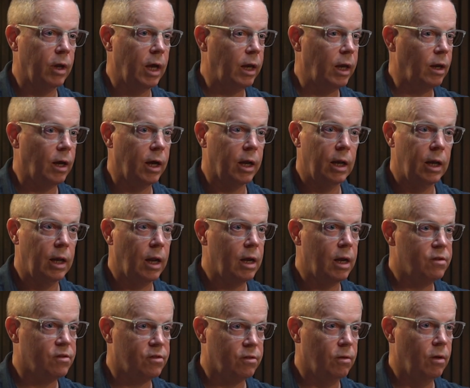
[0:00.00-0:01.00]
and not a
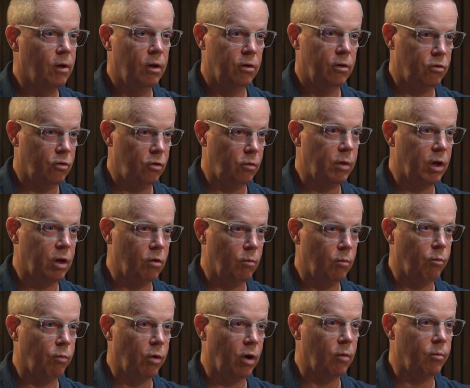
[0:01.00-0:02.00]
nice
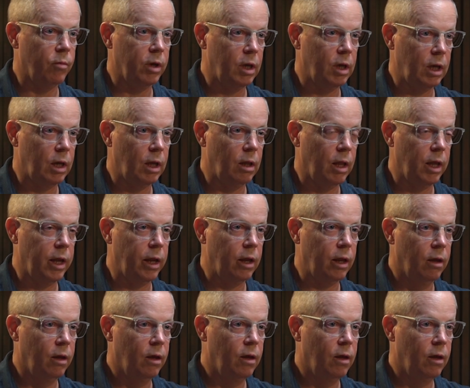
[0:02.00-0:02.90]
2-bedroom apartment in LA.